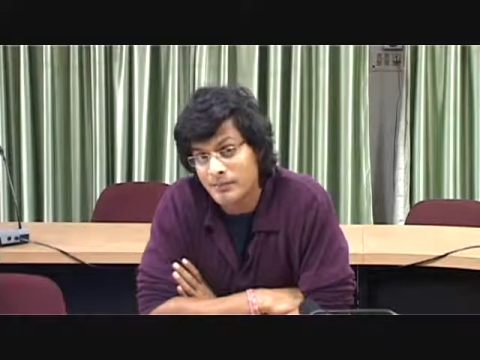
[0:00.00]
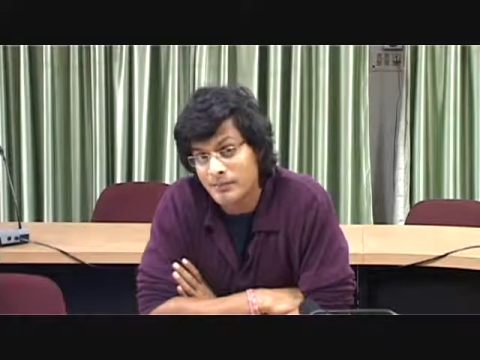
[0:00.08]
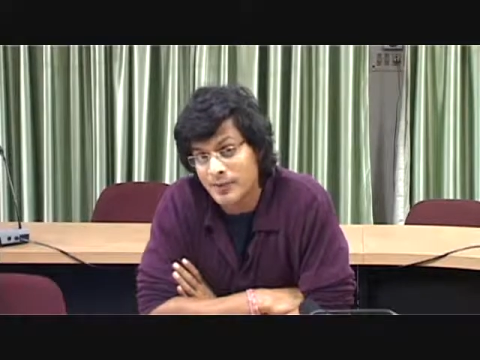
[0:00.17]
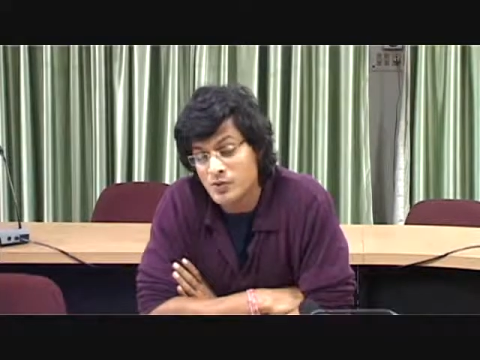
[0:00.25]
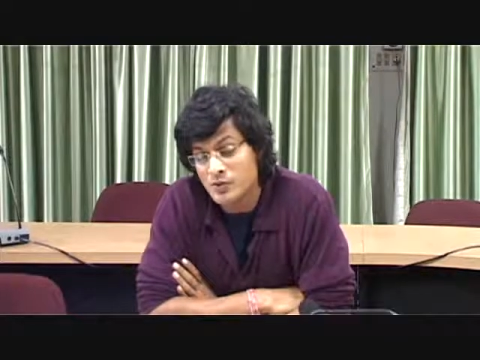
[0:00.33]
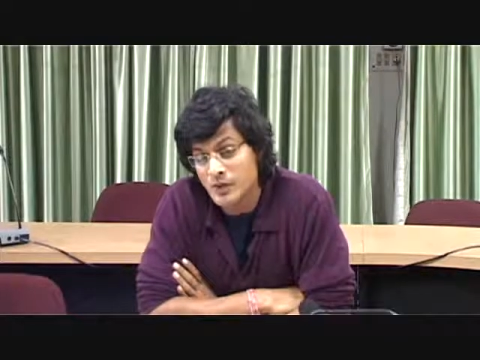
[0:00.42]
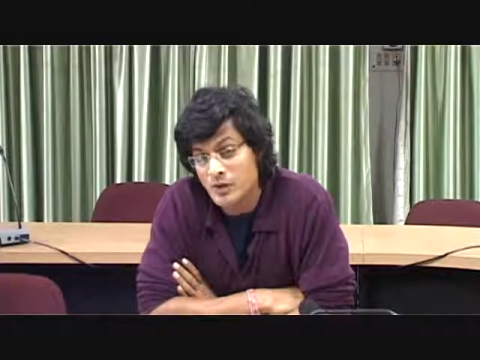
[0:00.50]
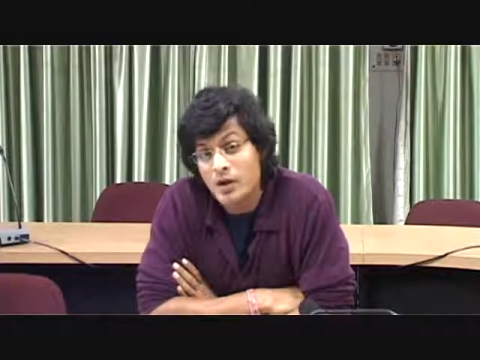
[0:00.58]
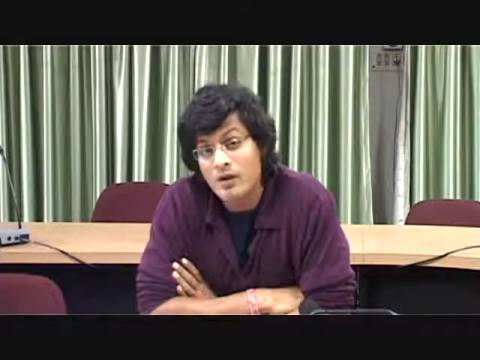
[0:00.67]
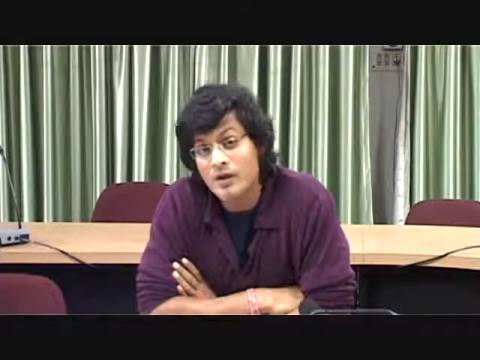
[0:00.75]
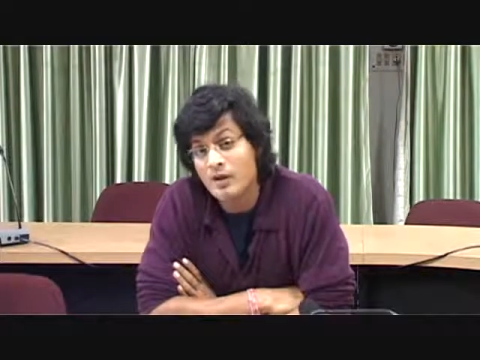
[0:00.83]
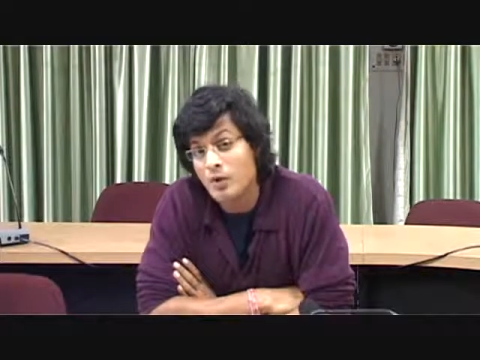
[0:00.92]
Because when you
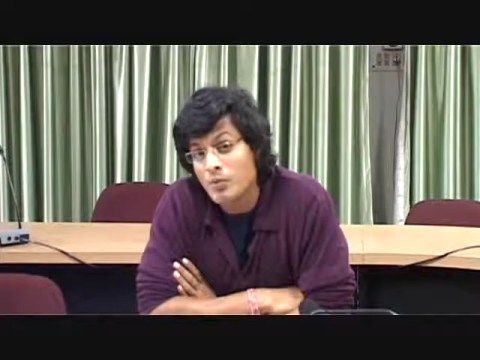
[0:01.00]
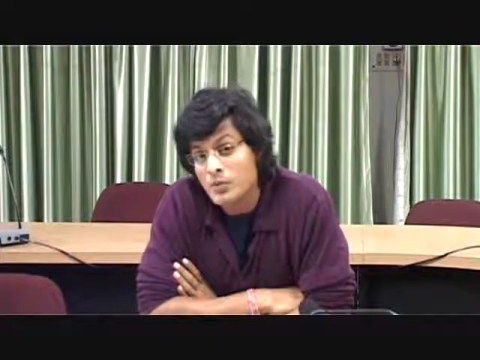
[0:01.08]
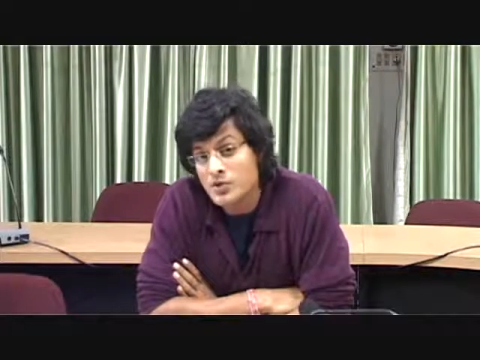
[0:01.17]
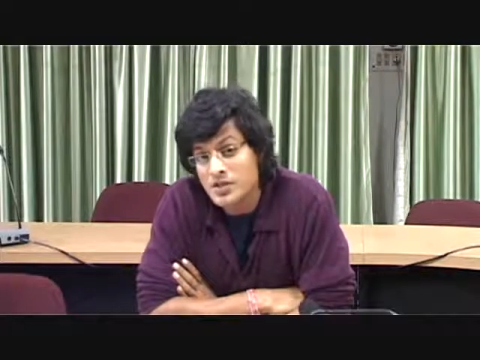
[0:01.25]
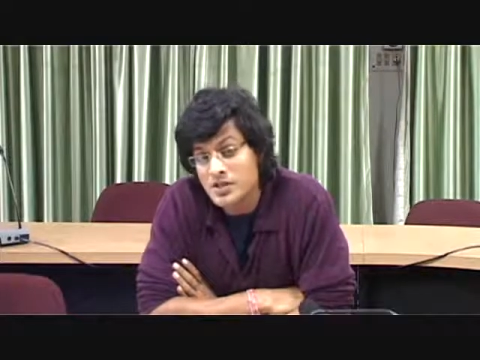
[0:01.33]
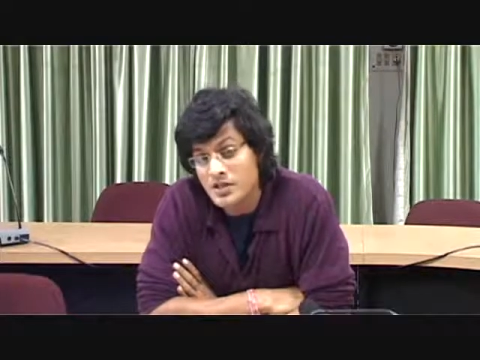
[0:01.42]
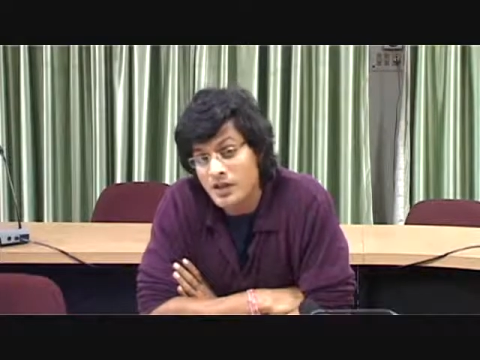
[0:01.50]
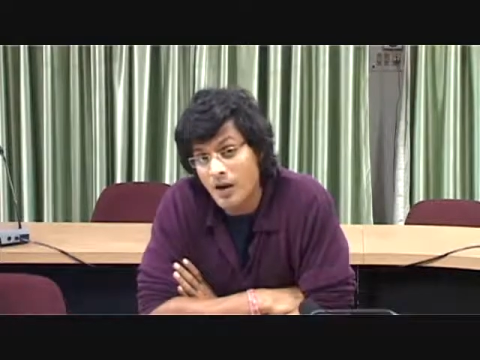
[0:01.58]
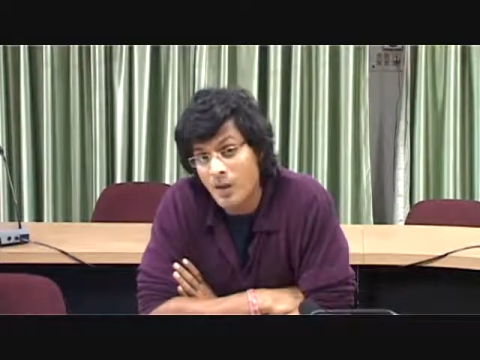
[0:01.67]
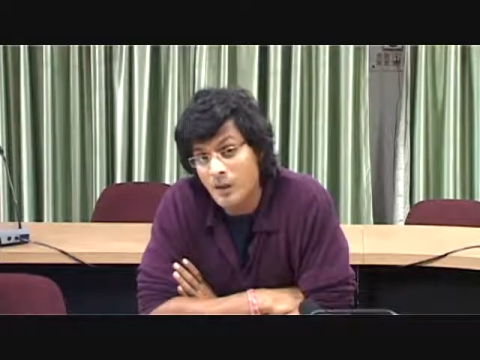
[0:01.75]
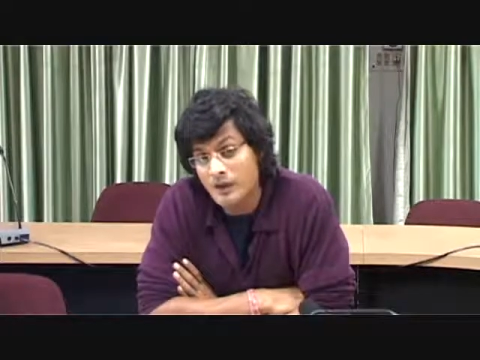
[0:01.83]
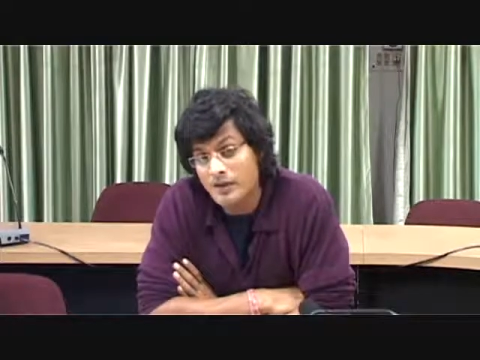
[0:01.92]
are in a homogeneous
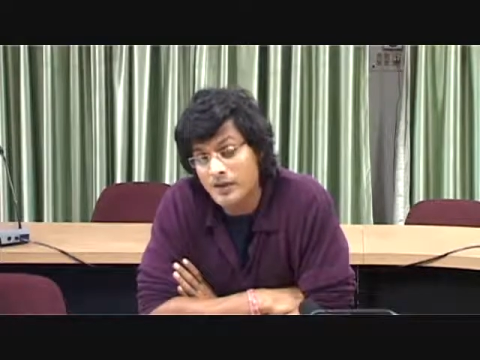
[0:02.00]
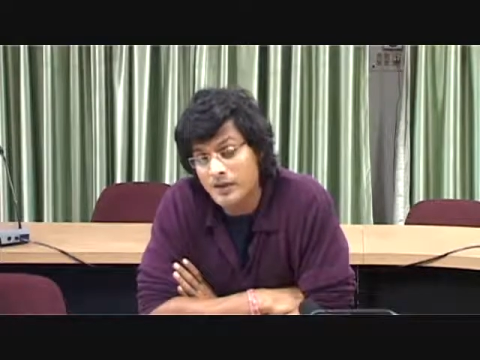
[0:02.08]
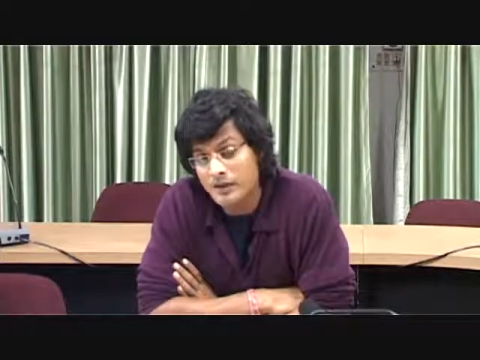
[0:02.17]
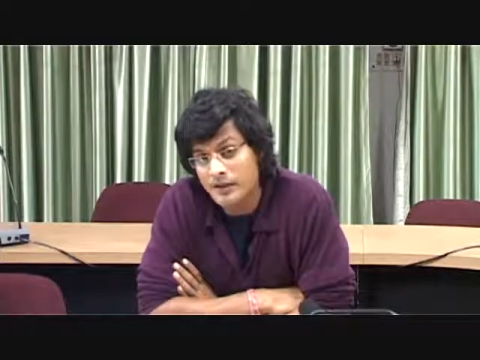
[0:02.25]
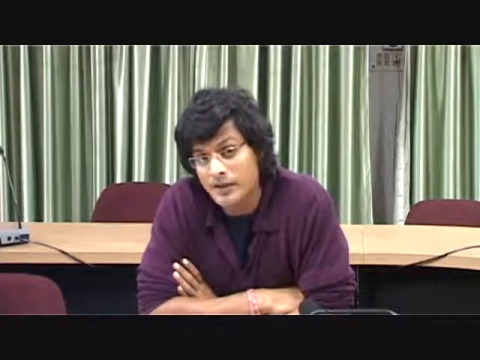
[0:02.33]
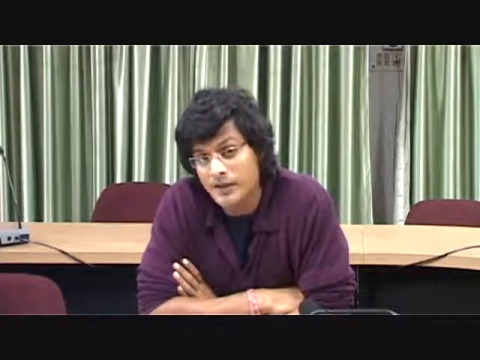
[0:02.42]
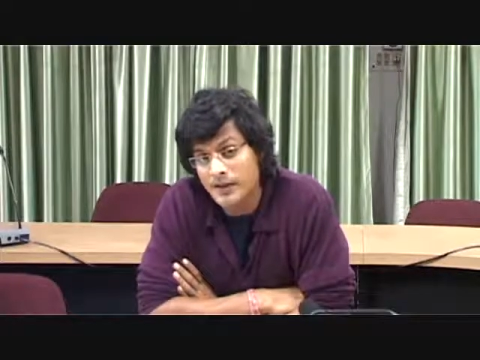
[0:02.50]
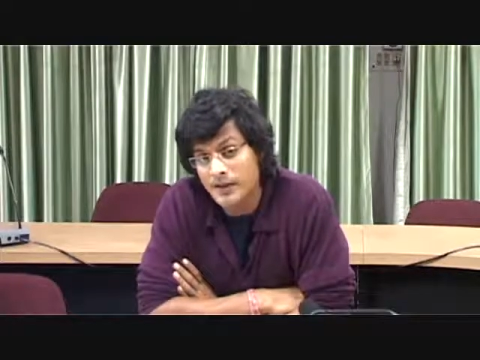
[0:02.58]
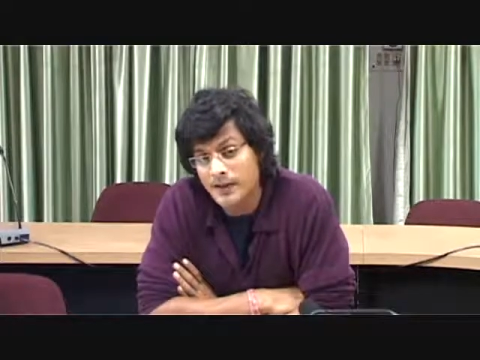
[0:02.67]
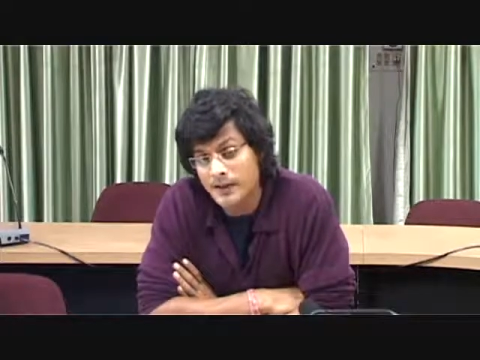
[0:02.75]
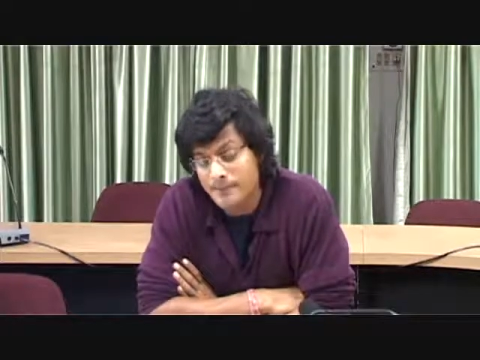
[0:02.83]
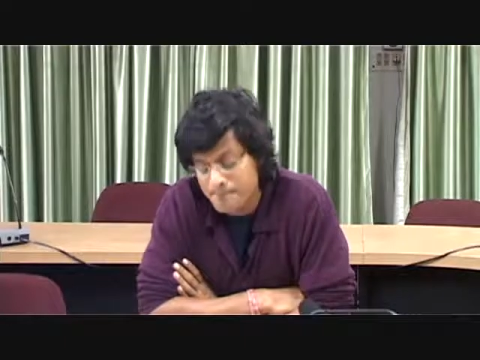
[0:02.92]
crowd,
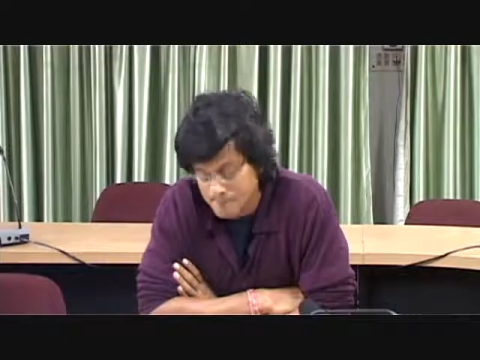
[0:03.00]
the